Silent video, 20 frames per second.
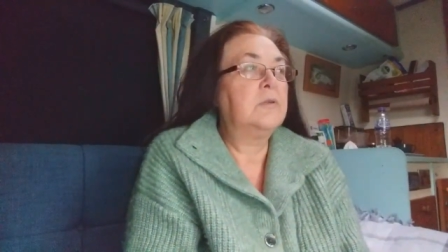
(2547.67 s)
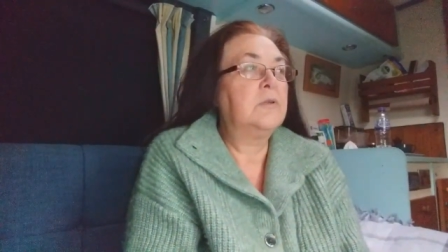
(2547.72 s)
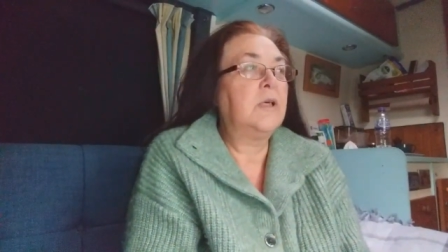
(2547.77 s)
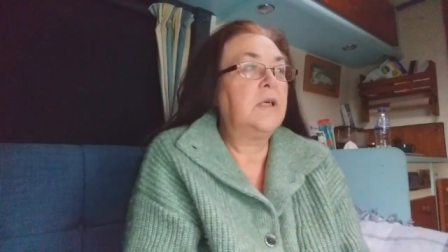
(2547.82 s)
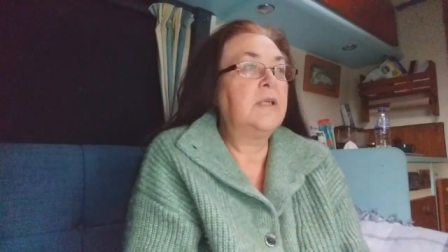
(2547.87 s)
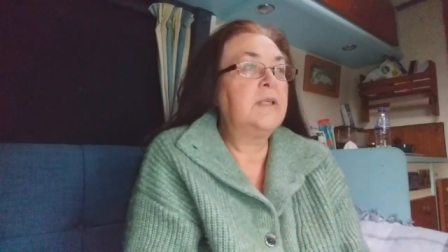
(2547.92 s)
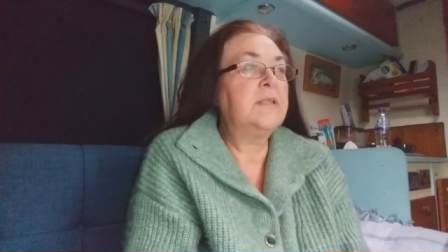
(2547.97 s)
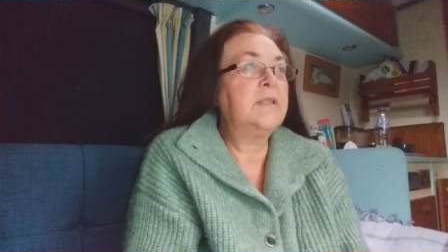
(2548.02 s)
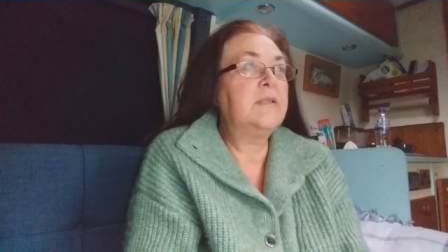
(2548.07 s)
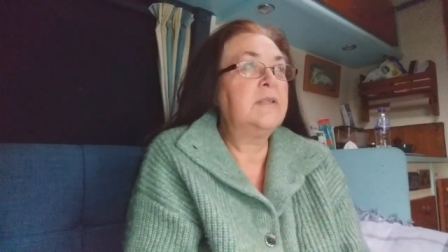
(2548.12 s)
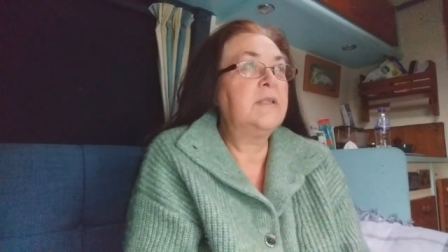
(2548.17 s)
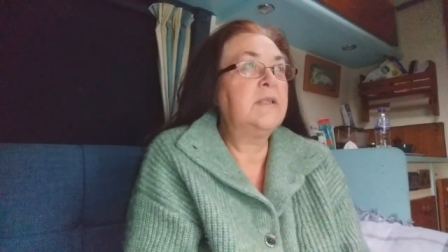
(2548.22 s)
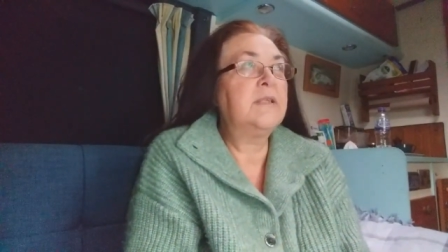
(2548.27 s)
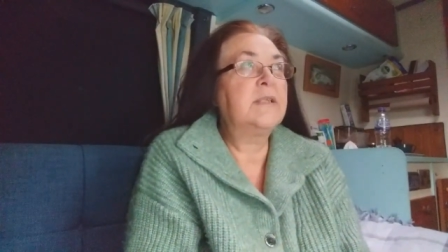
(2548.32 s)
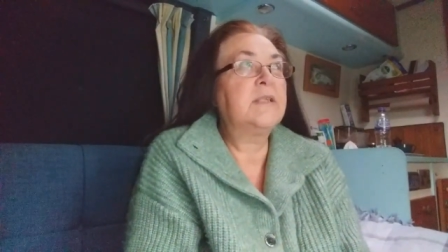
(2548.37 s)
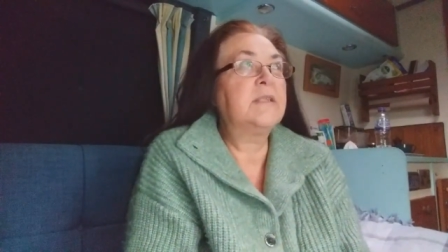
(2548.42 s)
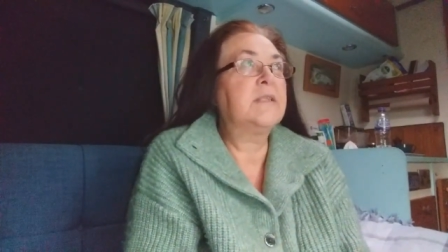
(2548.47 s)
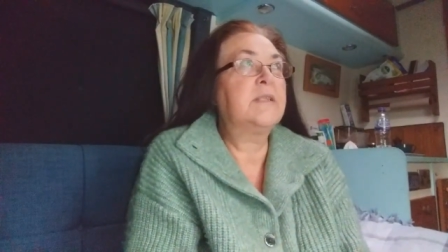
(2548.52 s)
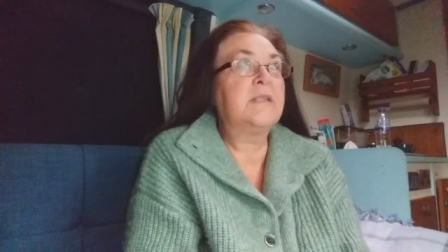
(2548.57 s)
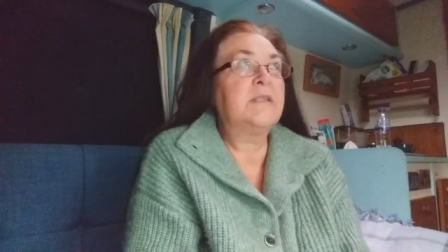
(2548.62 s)
I don't think
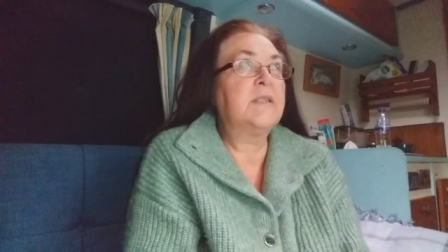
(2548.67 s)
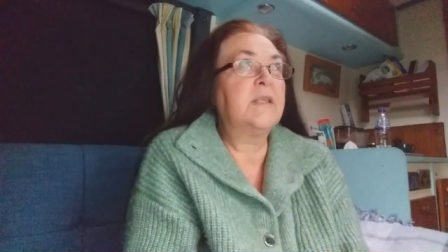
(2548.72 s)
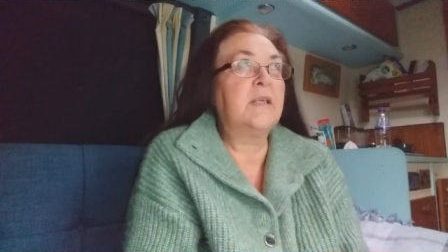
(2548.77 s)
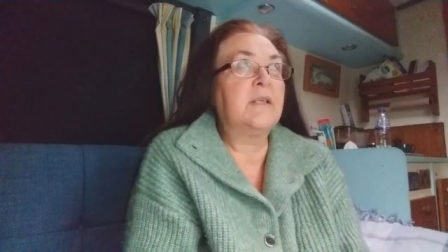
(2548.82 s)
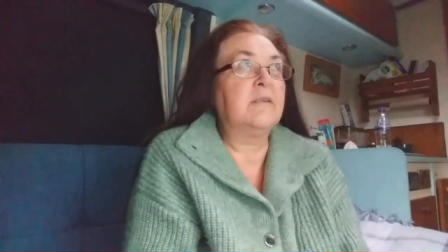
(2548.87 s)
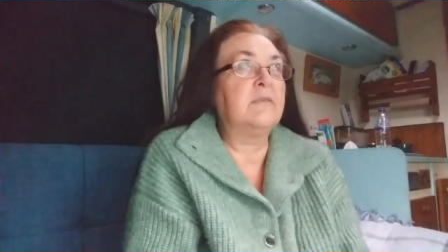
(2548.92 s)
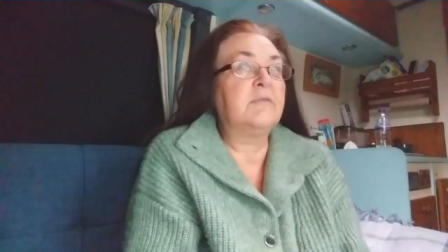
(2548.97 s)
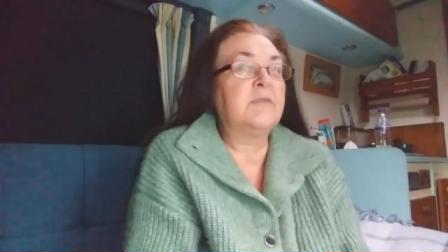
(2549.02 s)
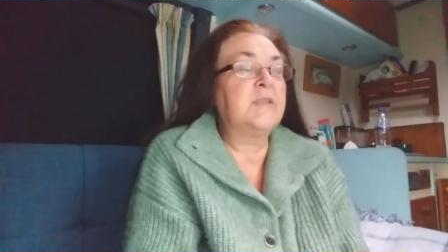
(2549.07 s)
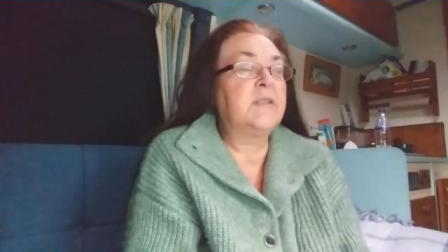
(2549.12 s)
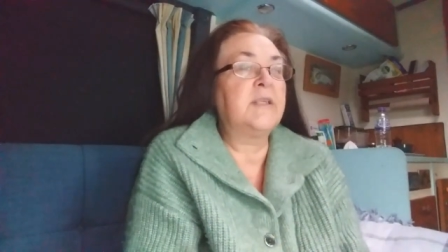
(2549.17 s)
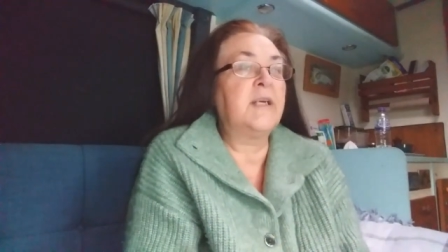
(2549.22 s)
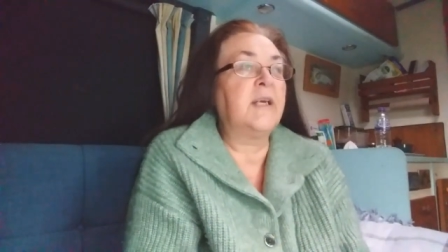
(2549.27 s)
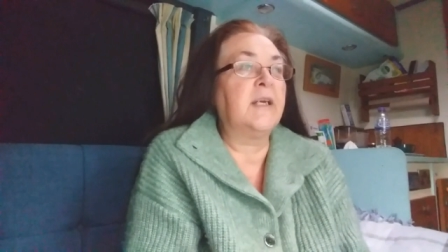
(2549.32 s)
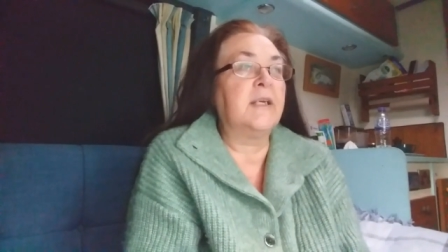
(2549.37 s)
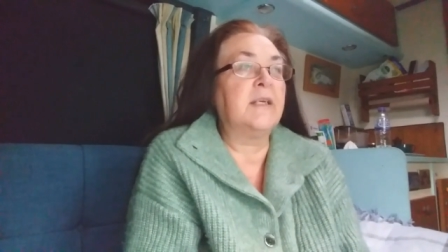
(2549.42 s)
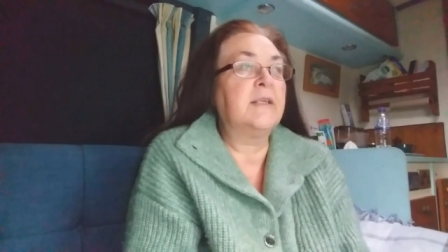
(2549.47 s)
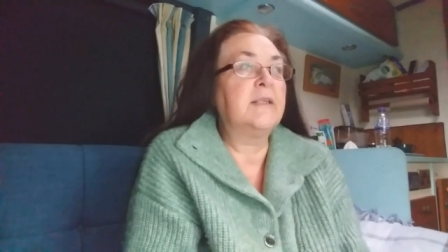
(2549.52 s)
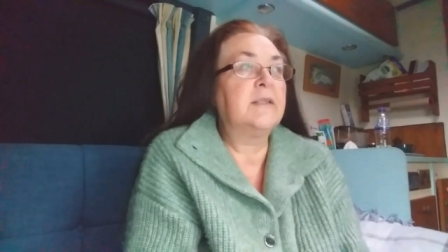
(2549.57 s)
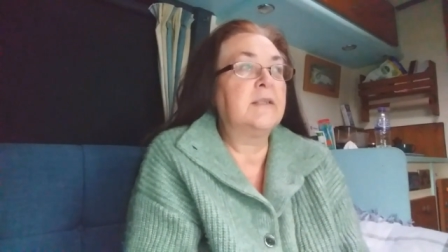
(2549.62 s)
that's the sun of
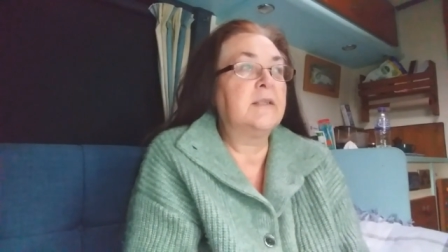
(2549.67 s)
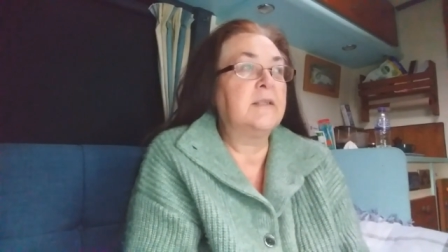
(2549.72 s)
today.